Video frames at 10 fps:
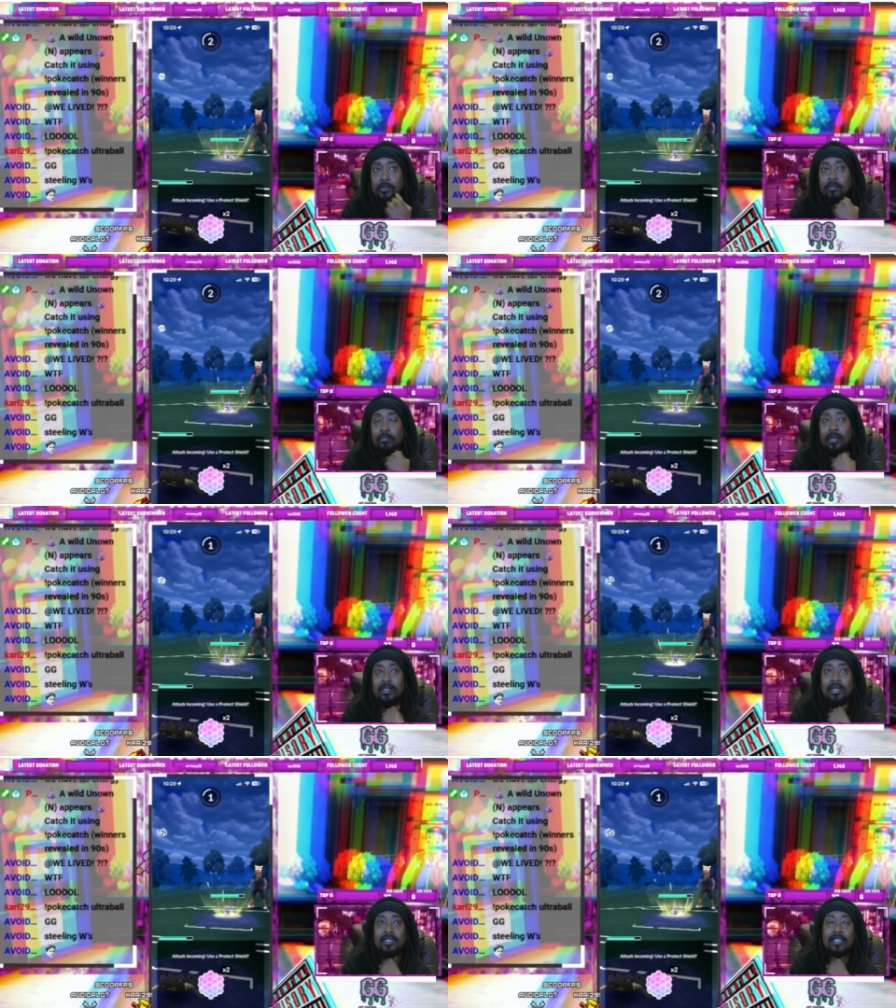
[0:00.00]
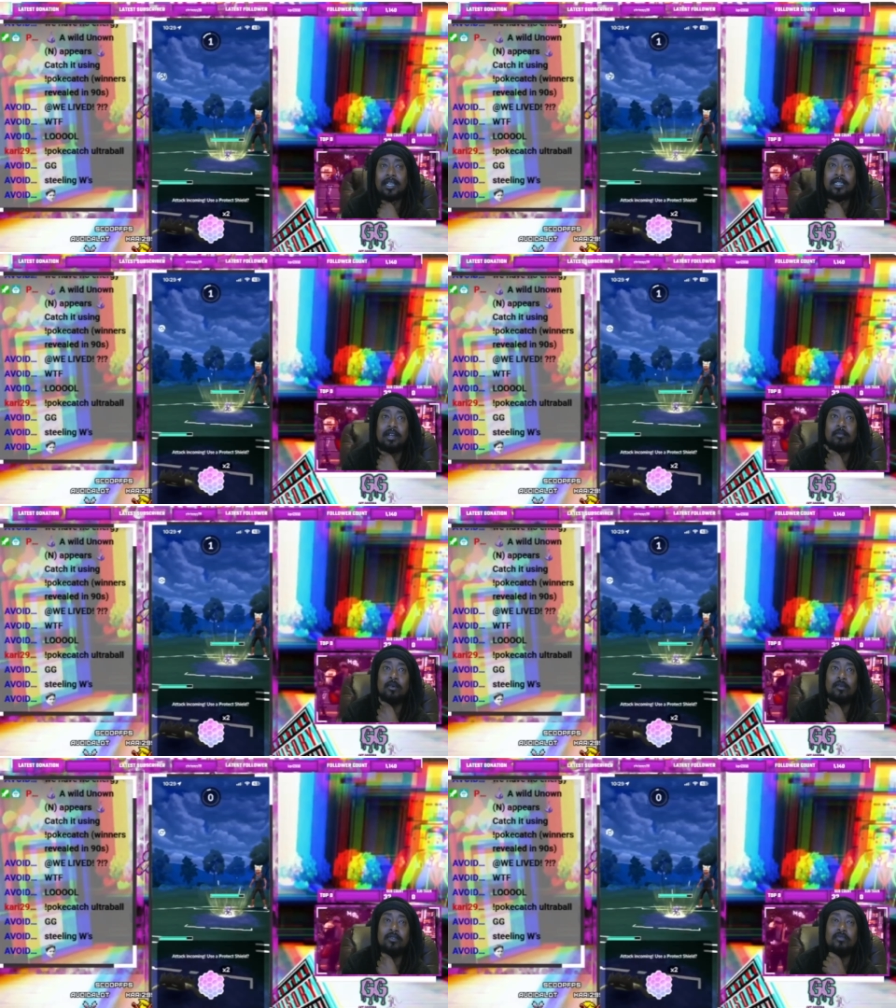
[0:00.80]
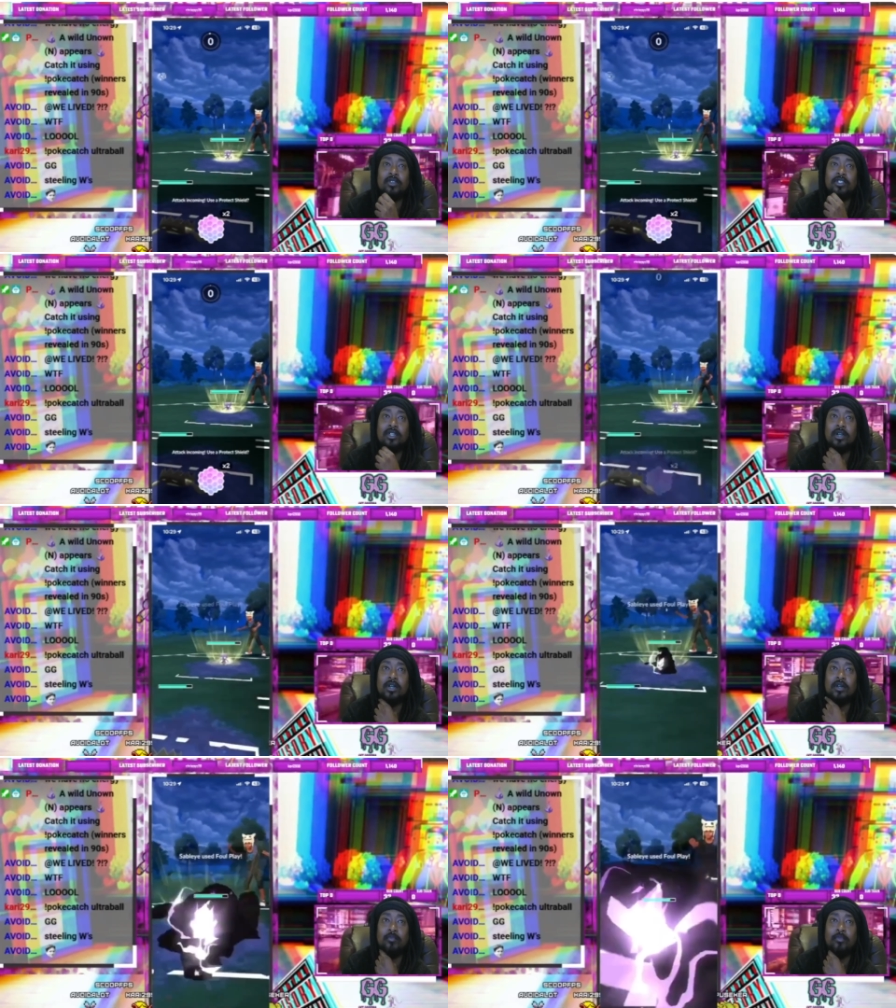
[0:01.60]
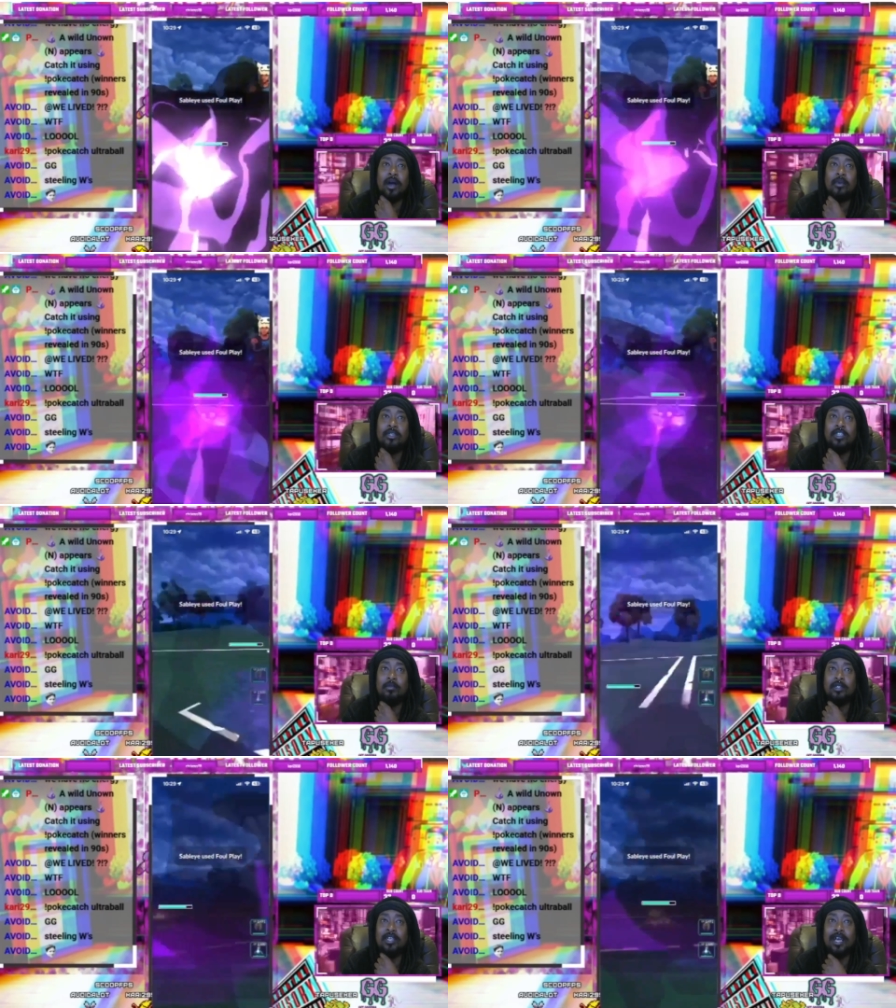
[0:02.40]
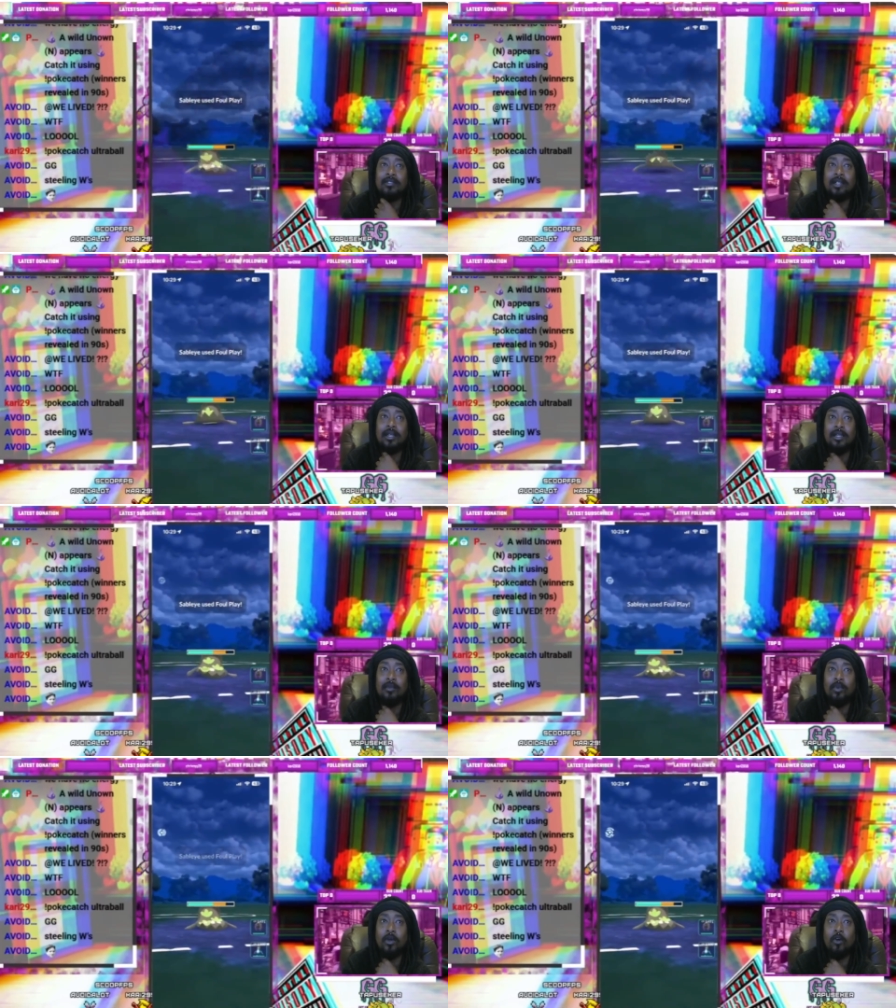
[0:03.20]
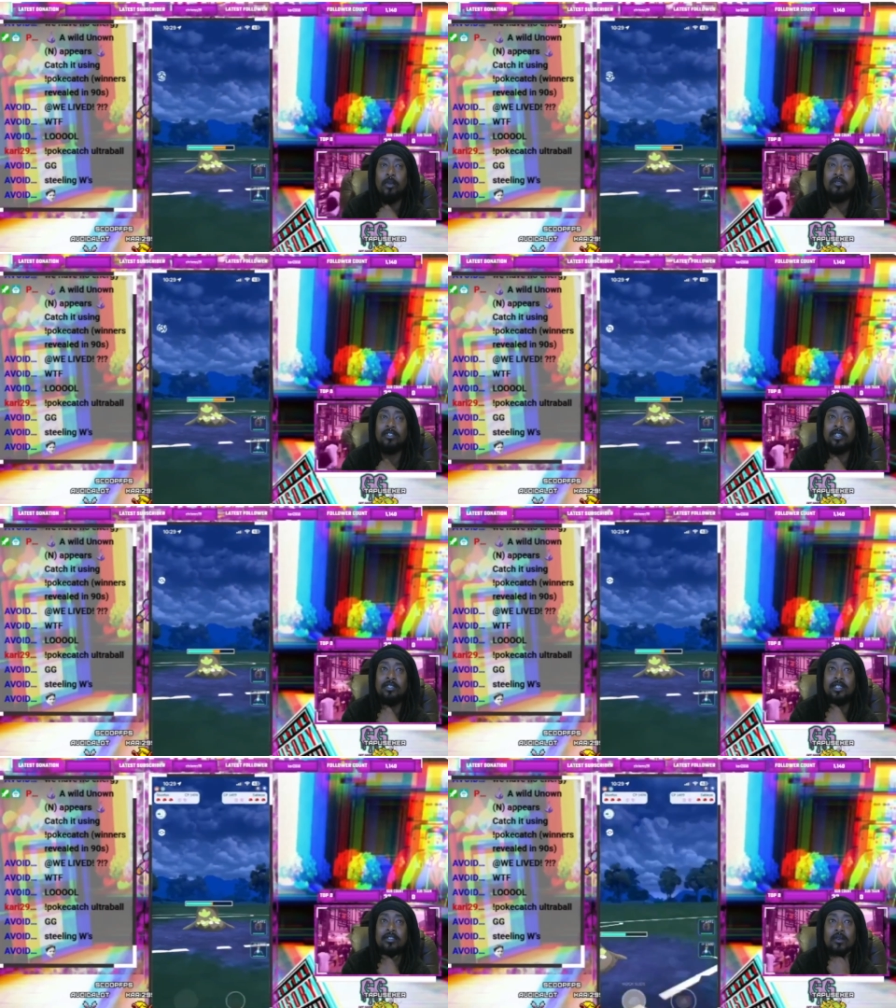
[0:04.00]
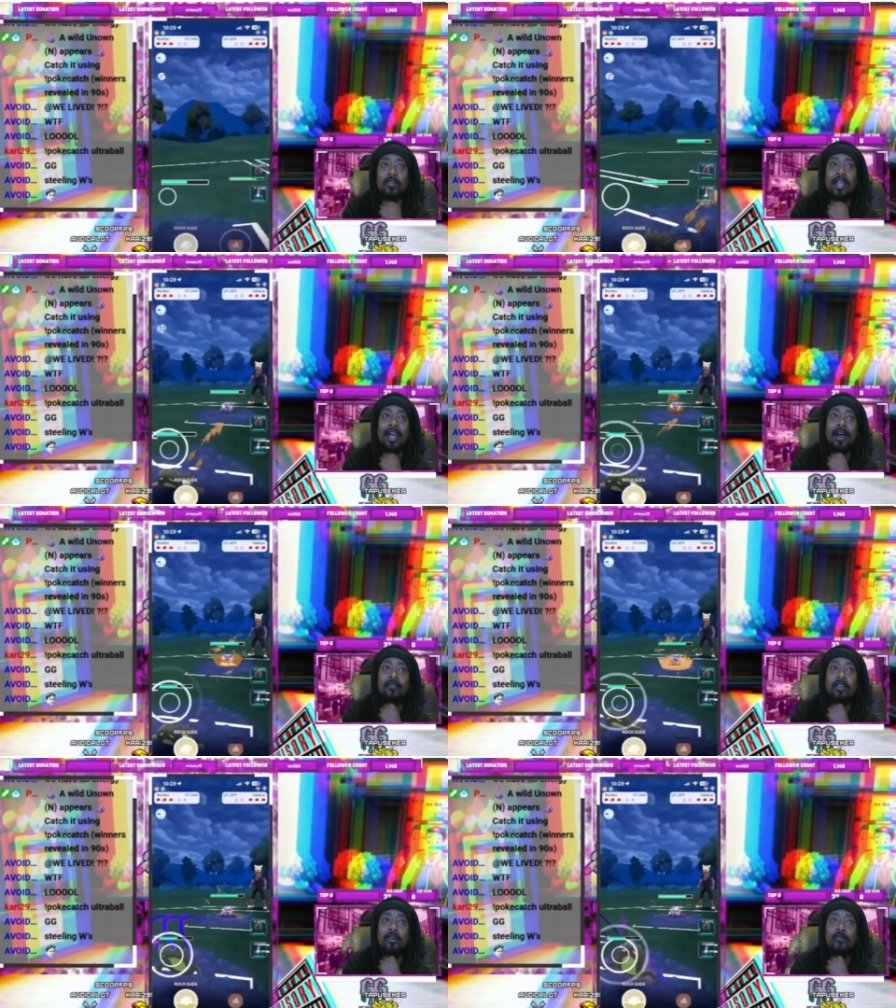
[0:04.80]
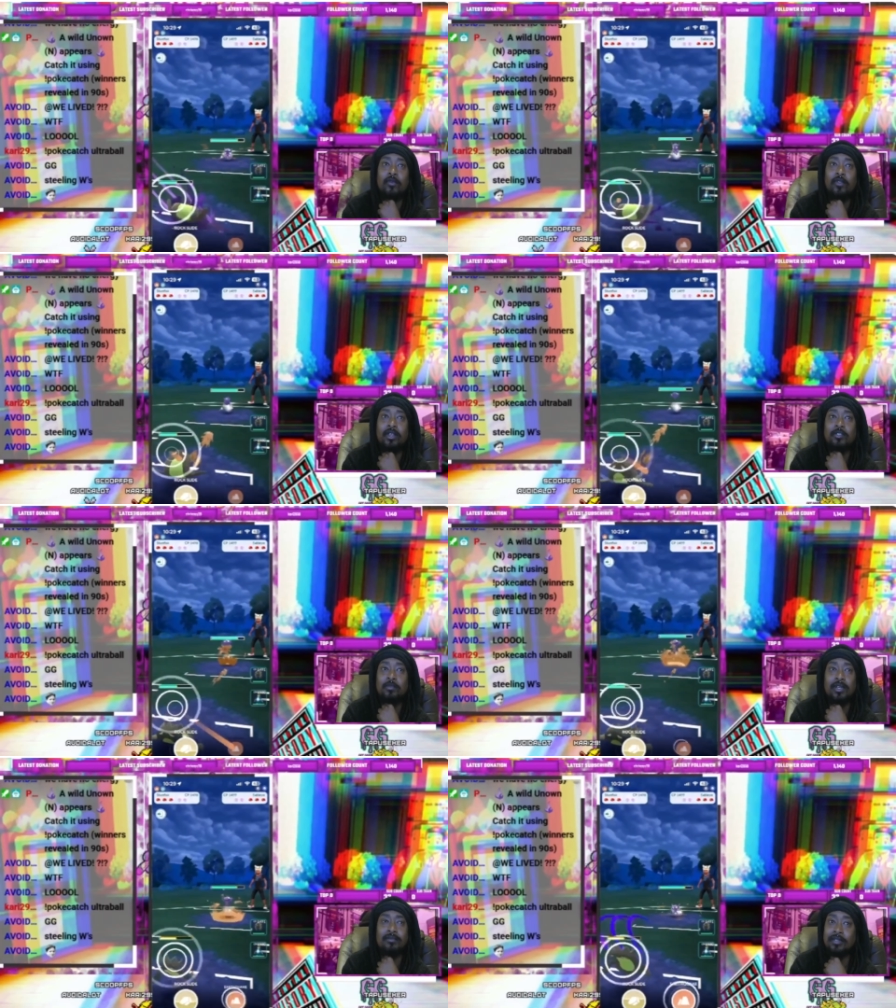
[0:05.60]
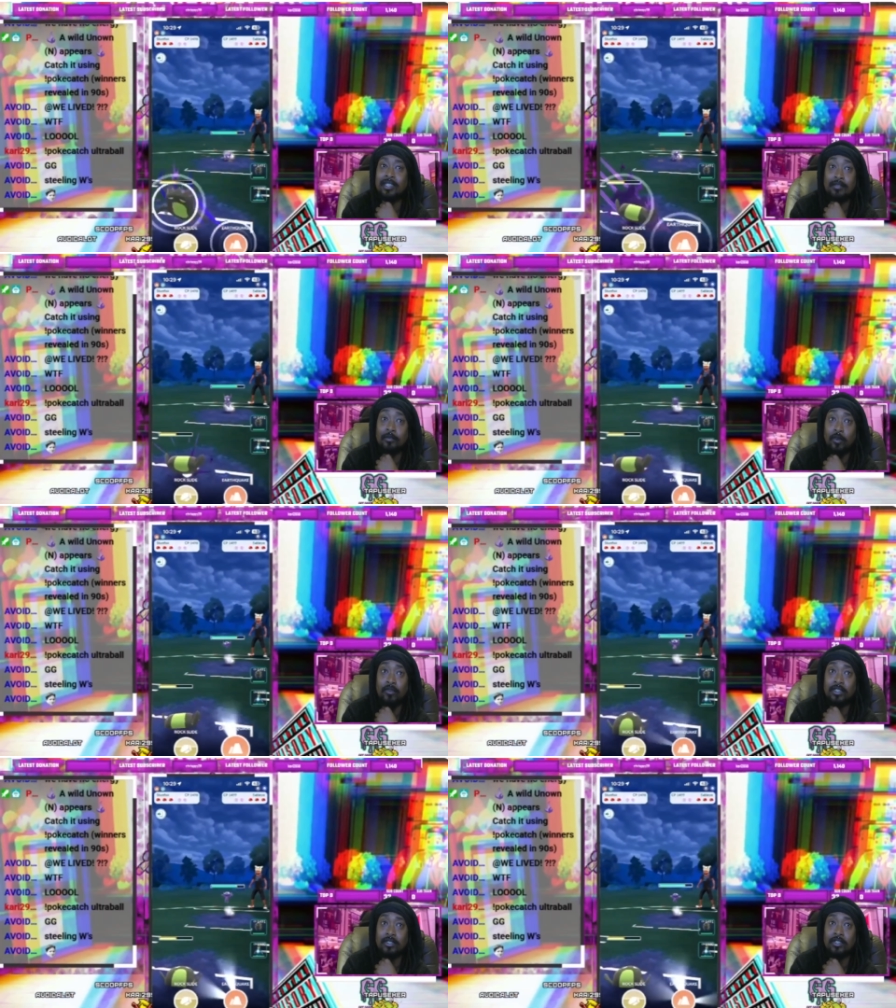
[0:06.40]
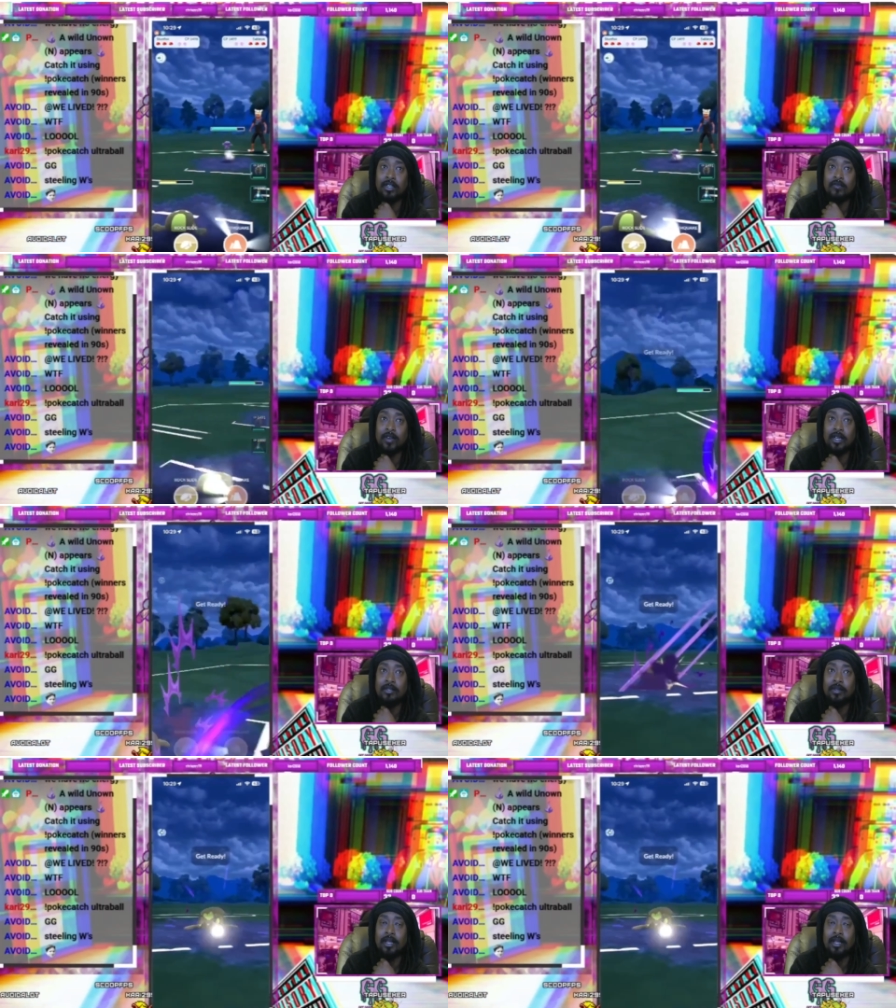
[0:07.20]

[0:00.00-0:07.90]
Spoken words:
But their secondary moves, Return, Power Gem, and Dazzling Gleam would all be resisted, so they have to go for this. But this move is just fine.